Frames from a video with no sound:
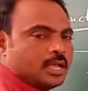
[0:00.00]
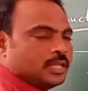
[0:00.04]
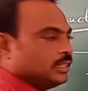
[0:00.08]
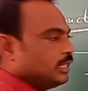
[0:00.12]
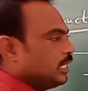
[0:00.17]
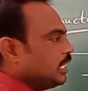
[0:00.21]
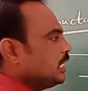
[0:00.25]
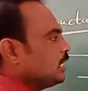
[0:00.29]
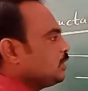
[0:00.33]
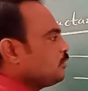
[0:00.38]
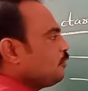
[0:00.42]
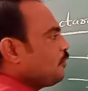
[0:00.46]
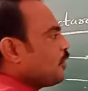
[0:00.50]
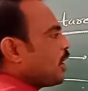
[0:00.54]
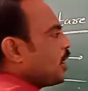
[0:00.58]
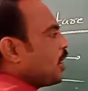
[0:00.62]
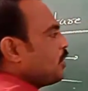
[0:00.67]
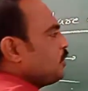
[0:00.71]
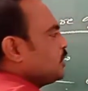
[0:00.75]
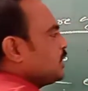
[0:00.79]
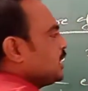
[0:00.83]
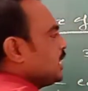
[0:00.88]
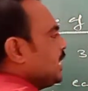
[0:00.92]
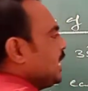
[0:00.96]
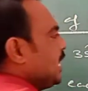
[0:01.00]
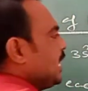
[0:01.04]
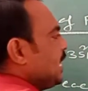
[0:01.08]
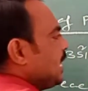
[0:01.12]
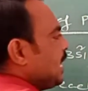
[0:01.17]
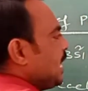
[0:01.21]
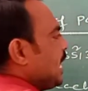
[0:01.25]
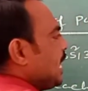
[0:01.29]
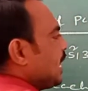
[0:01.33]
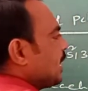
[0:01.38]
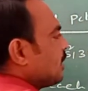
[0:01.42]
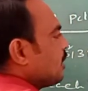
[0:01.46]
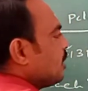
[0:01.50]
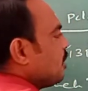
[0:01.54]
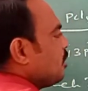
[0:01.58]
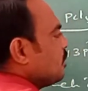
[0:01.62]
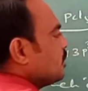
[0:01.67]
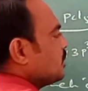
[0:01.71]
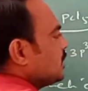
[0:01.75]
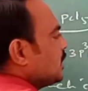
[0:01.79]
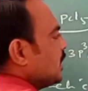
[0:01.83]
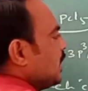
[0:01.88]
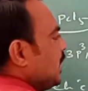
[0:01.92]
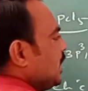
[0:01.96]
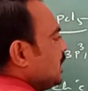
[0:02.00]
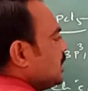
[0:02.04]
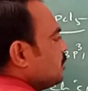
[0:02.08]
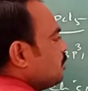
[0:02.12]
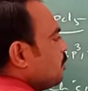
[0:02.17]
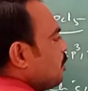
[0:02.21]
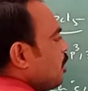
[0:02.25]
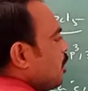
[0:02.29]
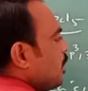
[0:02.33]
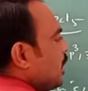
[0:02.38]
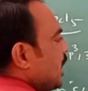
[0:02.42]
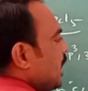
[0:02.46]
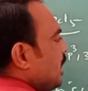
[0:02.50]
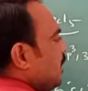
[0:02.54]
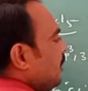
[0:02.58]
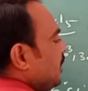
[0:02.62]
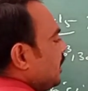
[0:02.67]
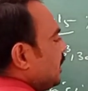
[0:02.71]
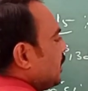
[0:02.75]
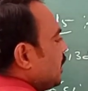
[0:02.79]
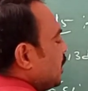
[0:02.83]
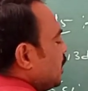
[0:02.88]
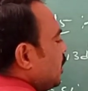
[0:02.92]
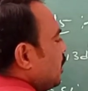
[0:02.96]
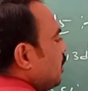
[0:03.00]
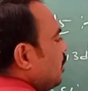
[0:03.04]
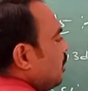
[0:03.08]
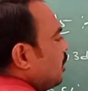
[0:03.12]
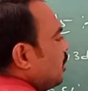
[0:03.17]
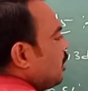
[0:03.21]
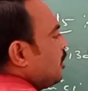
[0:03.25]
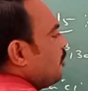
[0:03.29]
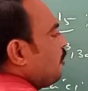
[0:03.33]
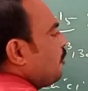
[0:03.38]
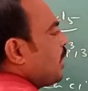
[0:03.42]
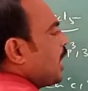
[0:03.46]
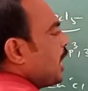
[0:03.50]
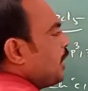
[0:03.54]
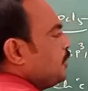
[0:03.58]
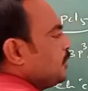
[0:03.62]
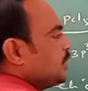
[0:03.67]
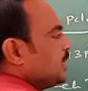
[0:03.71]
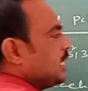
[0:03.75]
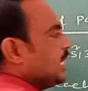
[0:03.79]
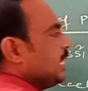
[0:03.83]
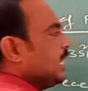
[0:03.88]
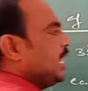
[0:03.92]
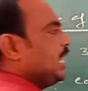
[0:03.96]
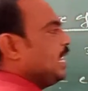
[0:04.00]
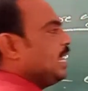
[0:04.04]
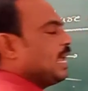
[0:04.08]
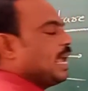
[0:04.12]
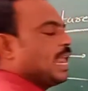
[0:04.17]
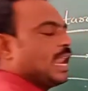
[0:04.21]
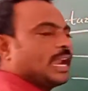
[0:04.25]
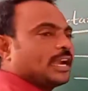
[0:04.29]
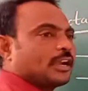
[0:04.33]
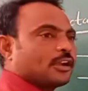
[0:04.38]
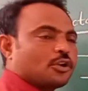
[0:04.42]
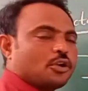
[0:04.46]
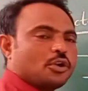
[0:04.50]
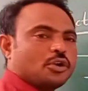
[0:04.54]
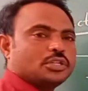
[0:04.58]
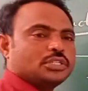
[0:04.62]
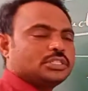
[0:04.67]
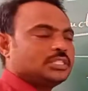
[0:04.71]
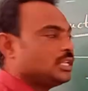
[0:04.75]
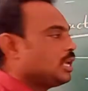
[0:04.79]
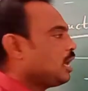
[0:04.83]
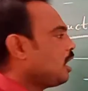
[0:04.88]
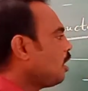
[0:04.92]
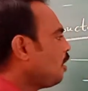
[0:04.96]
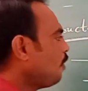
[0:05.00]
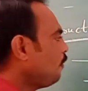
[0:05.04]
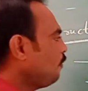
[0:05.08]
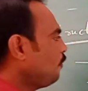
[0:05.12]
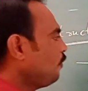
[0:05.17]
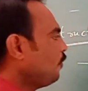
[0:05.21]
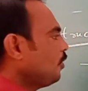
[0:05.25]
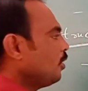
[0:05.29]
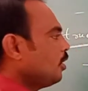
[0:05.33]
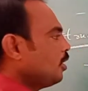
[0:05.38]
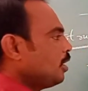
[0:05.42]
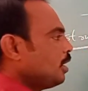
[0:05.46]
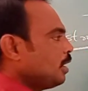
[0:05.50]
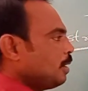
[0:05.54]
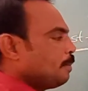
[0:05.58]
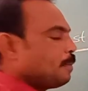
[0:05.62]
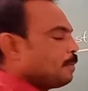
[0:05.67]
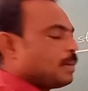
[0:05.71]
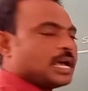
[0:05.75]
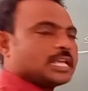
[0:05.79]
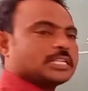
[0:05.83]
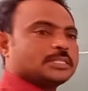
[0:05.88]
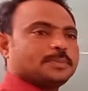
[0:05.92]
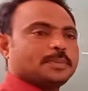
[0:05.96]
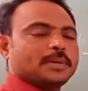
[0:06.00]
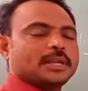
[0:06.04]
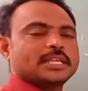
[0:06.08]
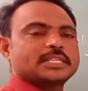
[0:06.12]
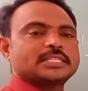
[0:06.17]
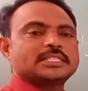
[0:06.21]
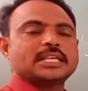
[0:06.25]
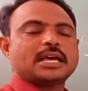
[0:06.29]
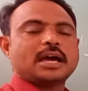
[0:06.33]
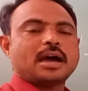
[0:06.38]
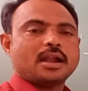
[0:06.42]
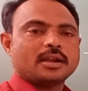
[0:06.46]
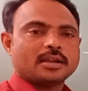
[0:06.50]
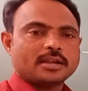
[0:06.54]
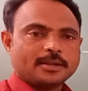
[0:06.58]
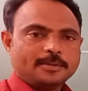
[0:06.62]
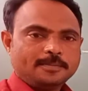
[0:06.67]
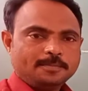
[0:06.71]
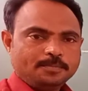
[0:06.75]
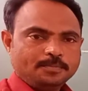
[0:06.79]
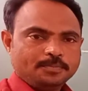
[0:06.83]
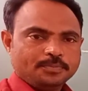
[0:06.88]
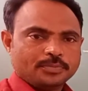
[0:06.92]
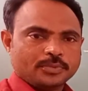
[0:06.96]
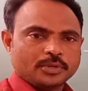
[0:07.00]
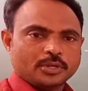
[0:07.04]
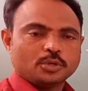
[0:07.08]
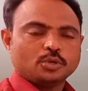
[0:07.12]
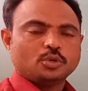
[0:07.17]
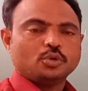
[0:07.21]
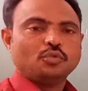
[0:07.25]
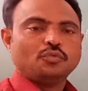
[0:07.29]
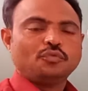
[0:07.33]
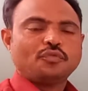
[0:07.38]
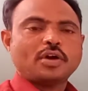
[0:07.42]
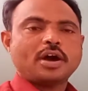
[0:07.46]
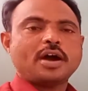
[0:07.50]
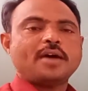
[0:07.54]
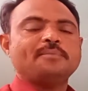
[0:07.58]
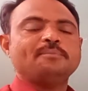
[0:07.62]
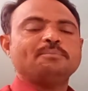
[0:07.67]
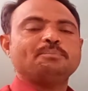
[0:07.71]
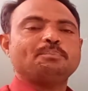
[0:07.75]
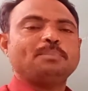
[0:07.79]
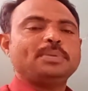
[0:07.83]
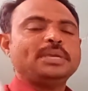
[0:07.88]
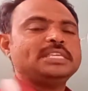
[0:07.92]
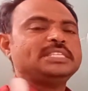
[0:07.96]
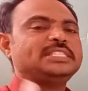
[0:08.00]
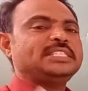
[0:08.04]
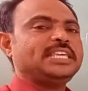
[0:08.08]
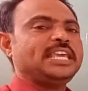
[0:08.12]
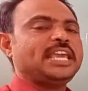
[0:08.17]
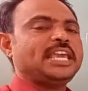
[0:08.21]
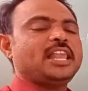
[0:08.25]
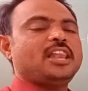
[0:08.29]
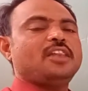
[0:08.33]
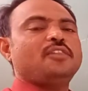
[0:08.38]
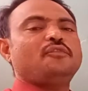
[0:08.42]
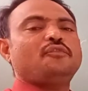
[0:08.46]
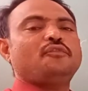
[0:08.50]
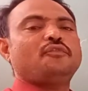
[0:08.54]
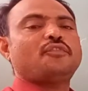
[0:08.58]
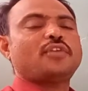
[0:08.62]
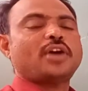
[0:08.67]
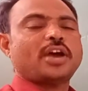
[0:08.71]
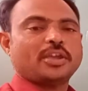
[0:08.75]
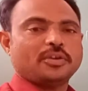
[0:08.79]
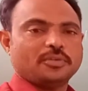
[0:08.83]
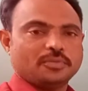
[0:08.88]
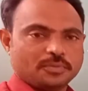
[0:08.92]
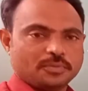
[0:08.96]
These 5 single electrons is bonded with the 5 single electrons of phosphorus atom to form PCl5.